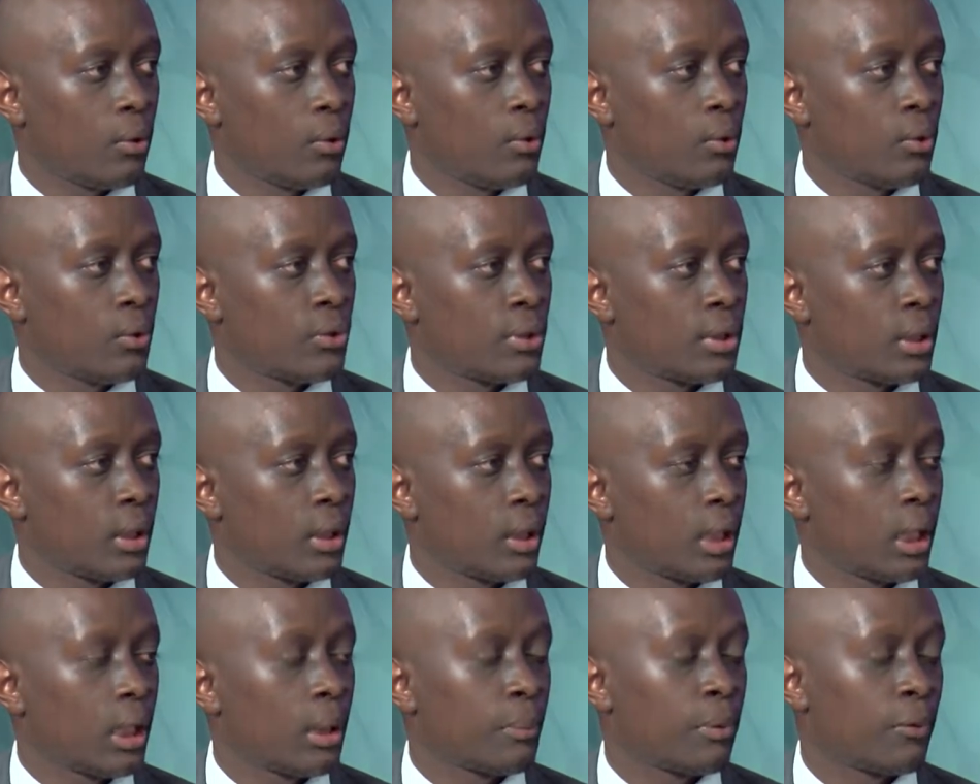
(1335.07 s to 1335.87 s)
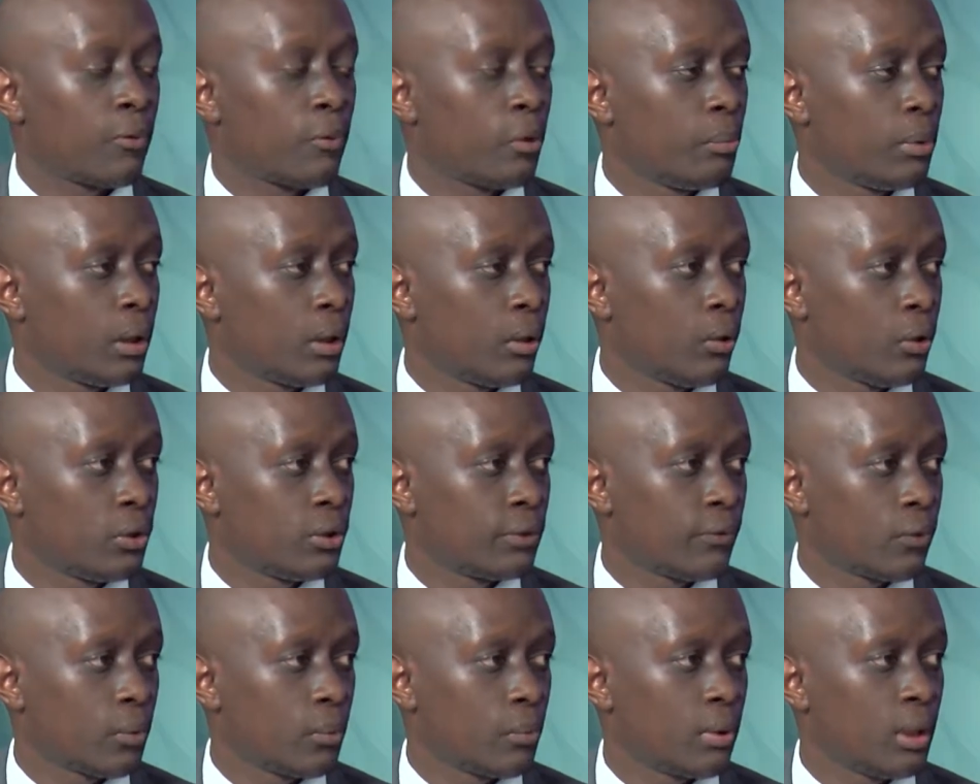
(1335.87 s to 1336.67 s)
those uh, non-performing
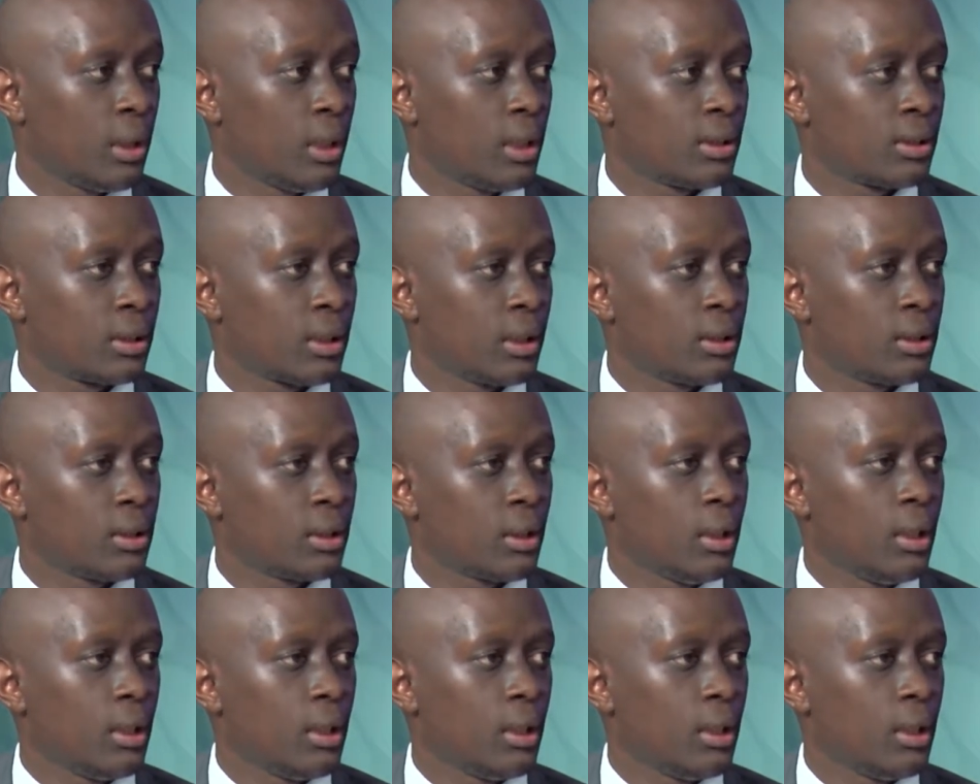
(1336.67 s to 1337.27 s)
loans from real estate.